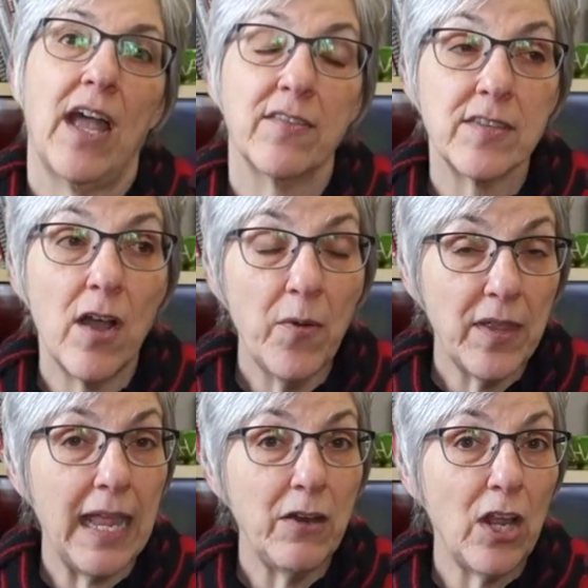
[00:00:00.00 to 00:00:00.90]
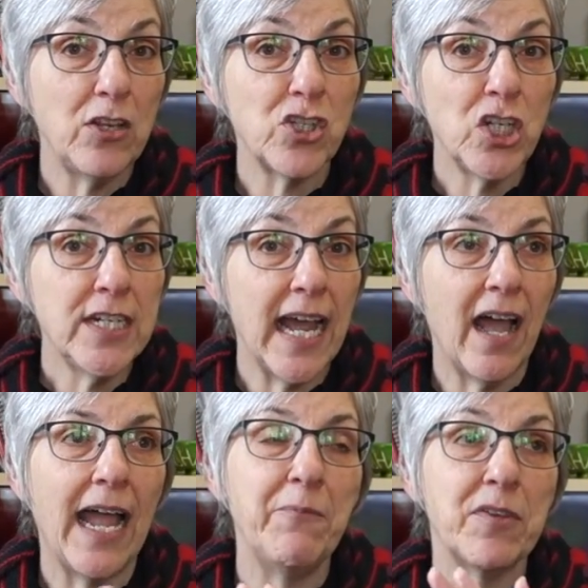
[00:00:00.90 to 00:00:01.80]
out. So it turned
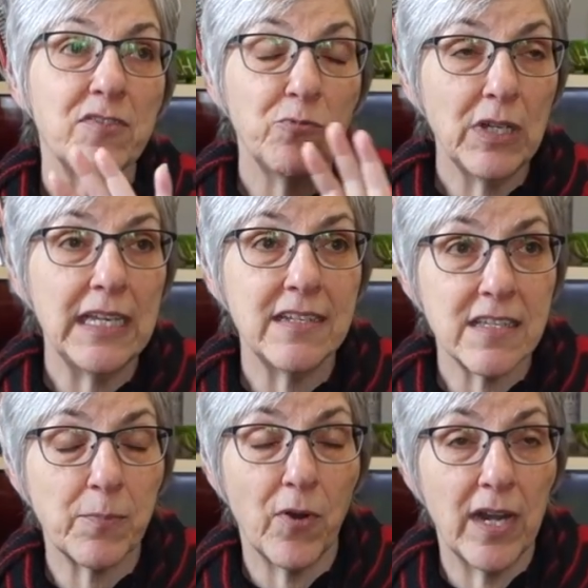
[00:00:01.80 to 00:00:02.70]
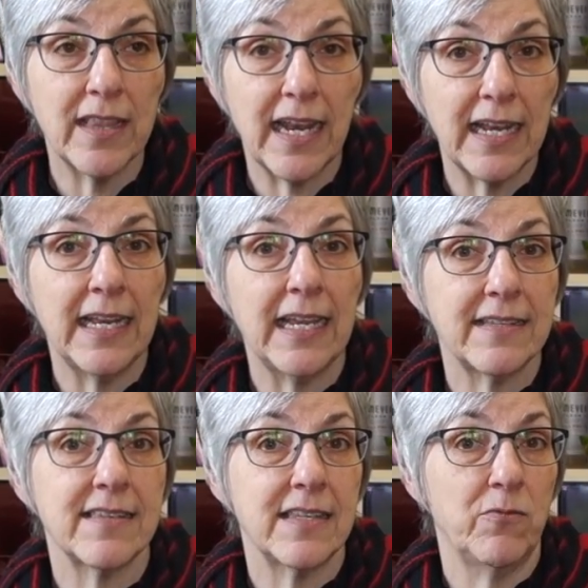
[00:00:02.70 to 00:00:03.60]
out I was really disappointed that I didn't
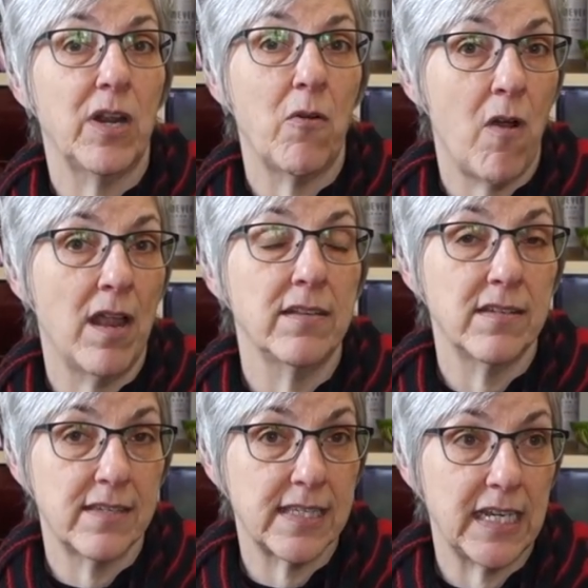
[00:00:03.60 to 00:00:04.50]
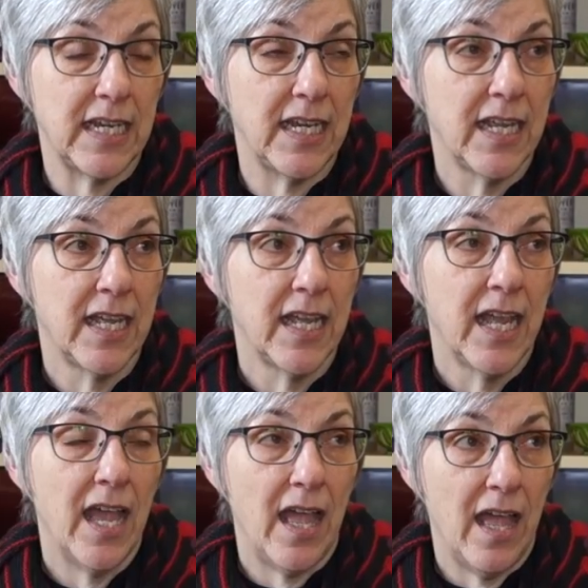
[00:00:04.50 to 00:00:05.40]
get to see what I wanted to see.
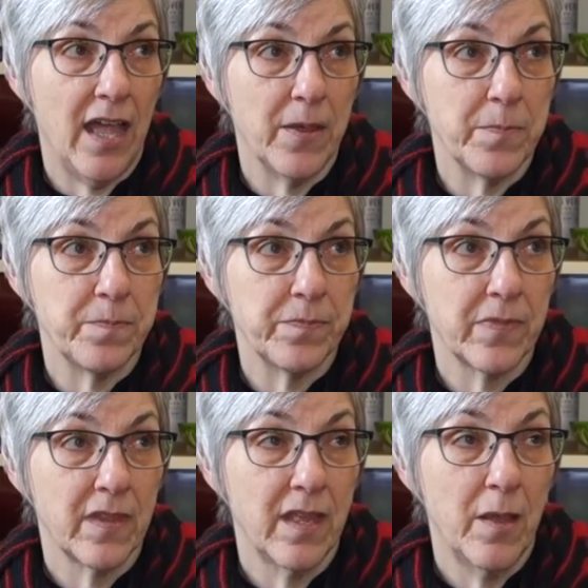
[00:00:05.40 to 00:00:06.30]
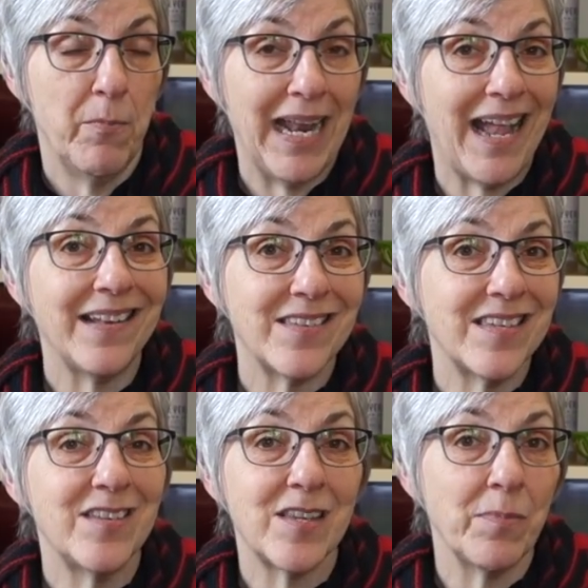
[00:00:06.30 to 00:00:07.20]
But I got to
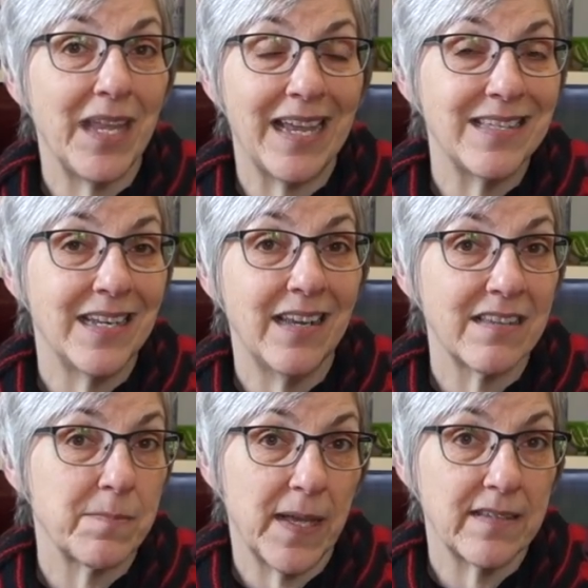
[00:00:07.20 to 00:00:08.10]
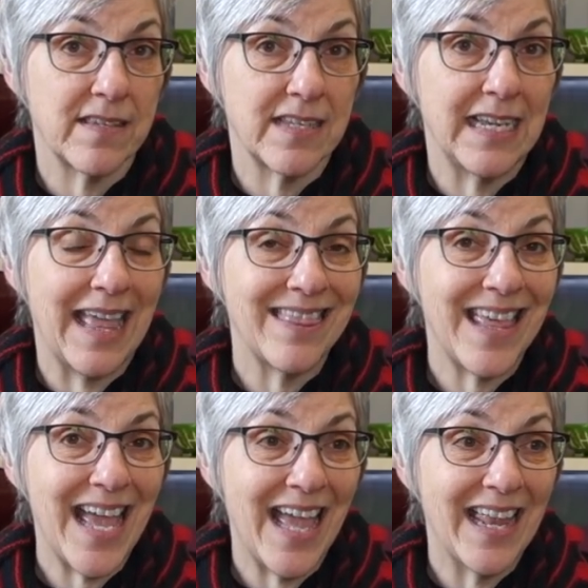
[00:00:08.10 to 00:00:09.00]
see something I didn't expect to see. And
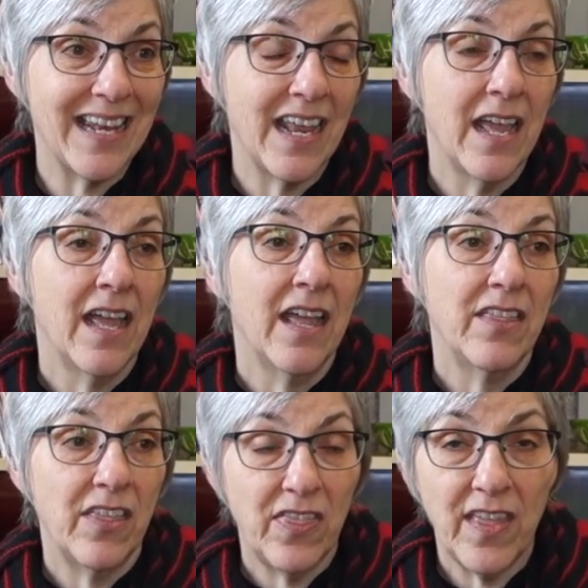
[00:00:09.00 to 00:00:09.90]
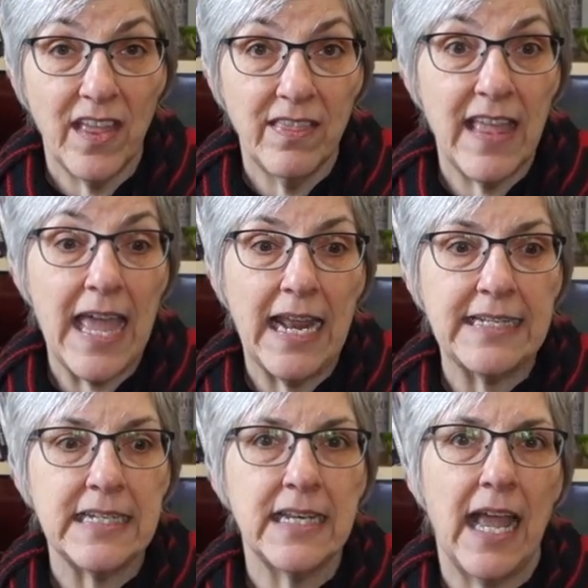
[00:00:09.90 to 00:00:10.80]
then then I
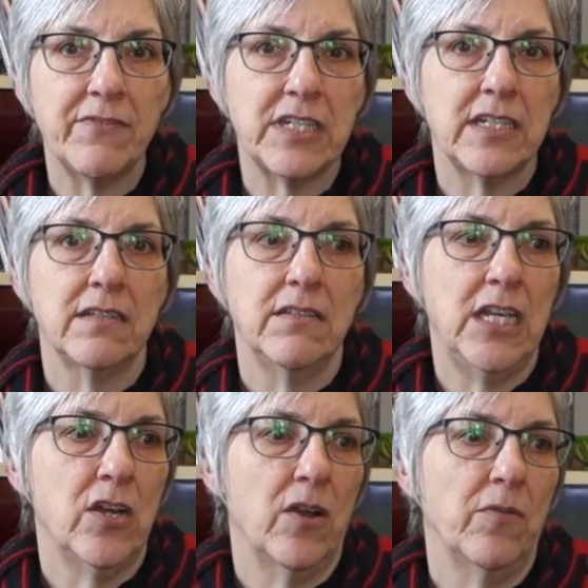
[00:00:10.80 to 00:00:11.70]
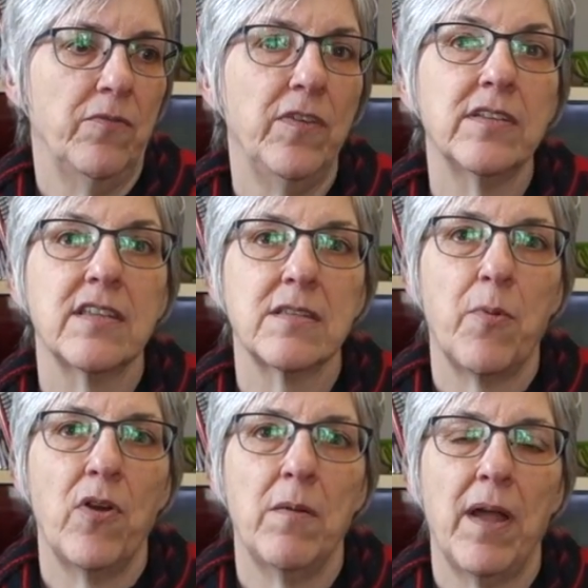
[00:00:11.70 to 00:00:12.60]
didn't have to, you know, feel
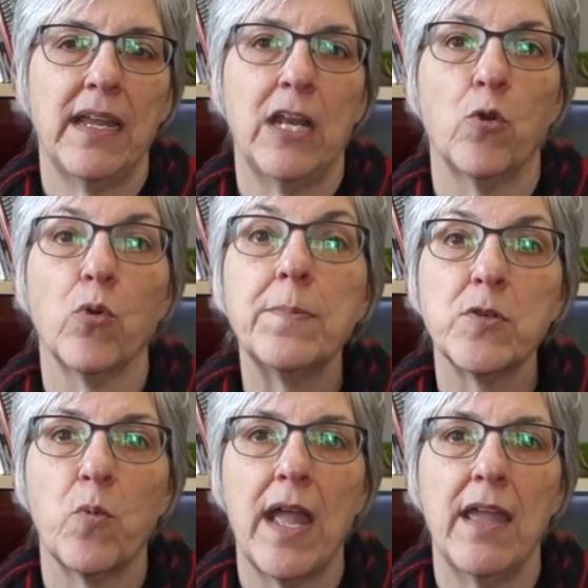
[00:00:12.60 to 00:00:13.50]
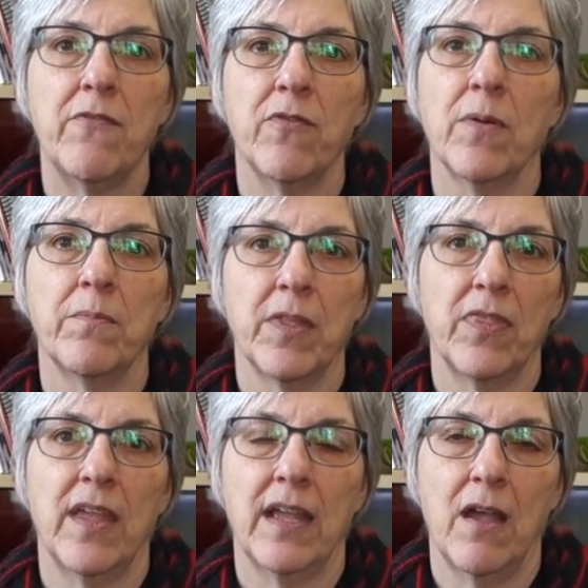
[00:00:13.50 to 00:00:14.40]
disappointed about getting ripped away from the
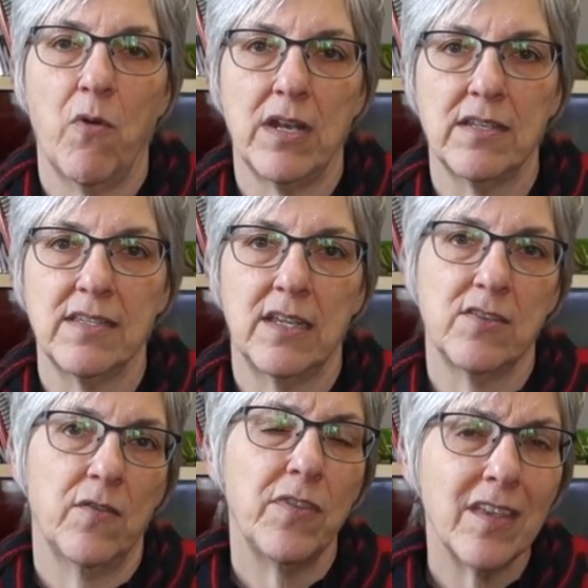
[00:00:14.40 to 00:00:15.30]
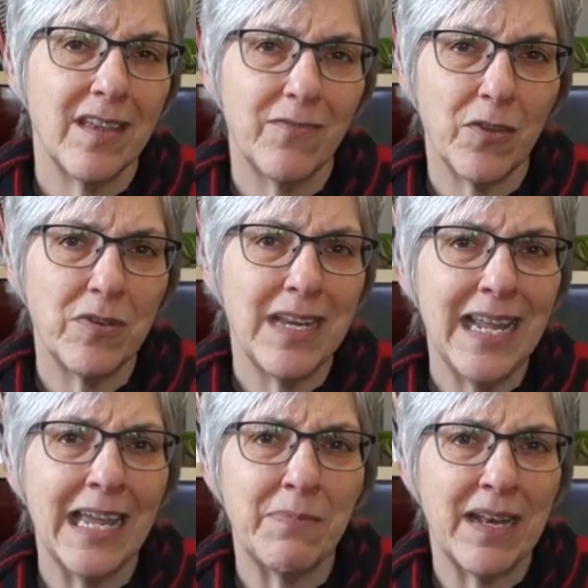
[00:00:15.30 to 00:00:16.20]
thing I wanted to see. So if the
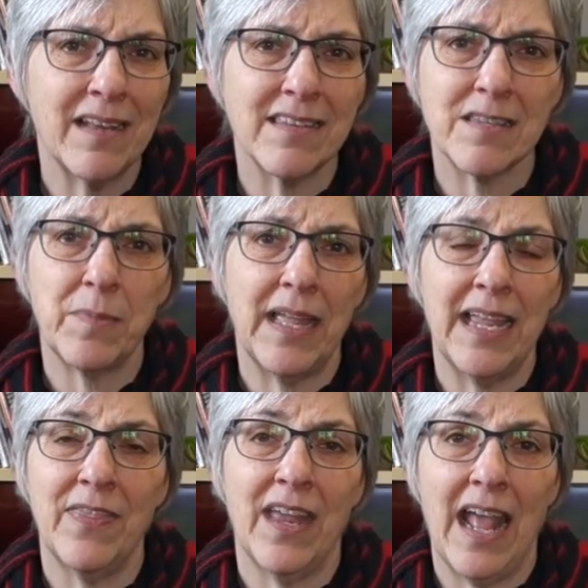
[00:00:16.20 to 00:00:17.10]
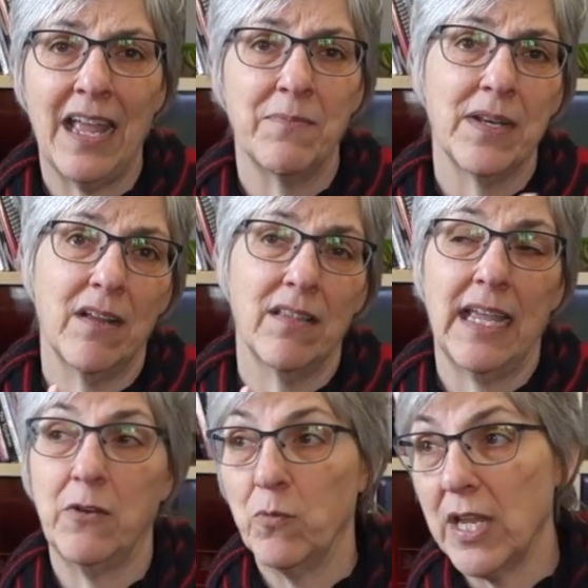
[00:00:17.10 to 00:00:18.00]
knitting had been on display and then I had been
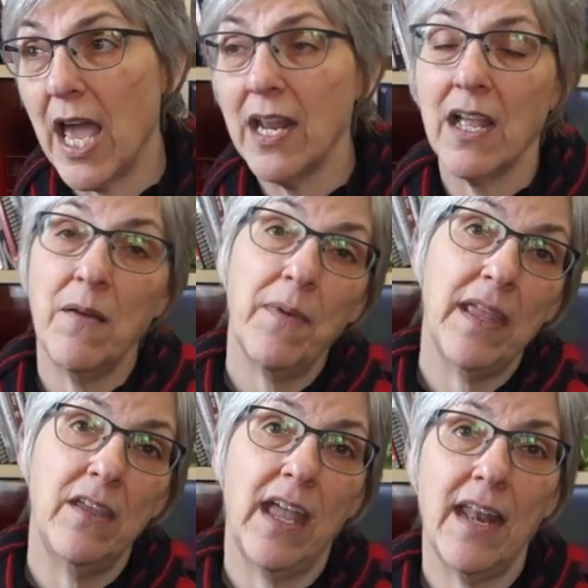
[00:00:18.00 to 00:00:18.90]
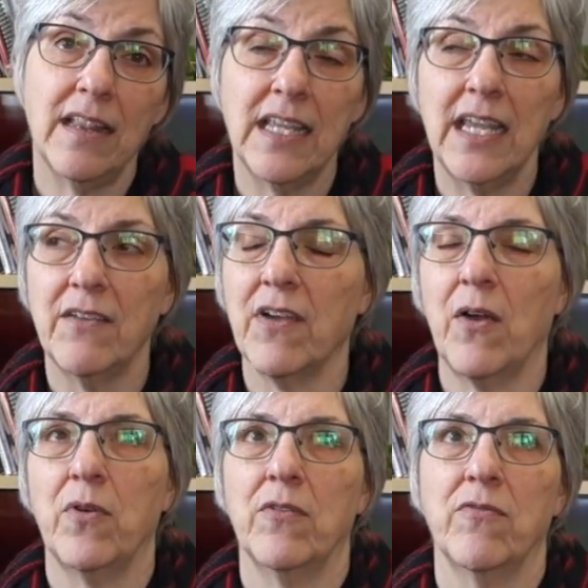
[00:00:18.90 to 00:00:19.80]
like, "We got to come back, you got to leave,"
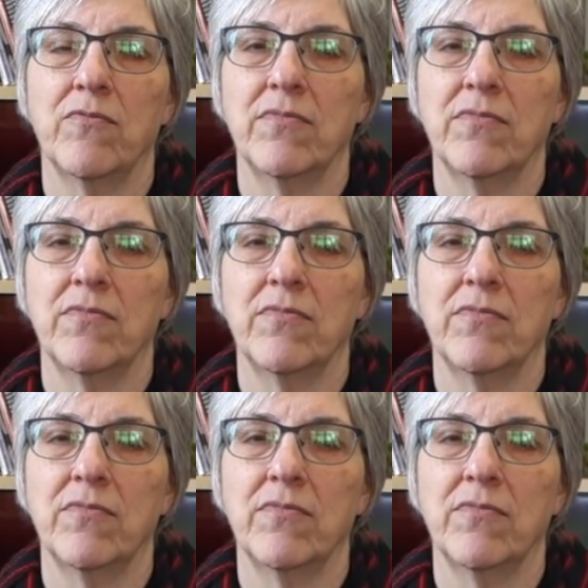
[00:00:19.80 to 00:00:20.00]
that would have